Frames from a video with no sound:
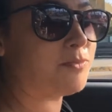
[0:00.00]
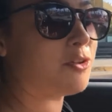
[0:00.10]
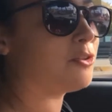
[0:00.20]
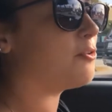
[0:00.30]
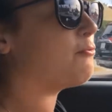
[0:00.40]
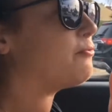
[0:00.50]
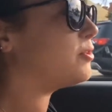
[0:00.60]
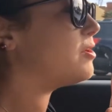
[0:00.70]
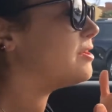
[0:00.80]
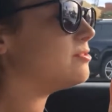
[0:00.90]
The, uh-huh.
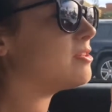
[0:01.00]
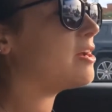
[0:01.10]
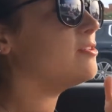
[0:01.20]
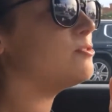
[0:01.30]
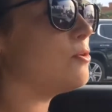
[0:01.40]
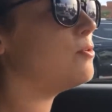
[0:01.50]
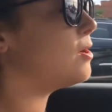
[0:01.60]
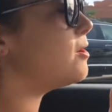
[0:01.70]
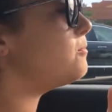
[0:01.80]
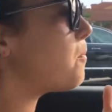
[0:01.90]
the, the inside is so
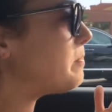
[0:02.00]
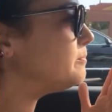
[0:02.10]
good.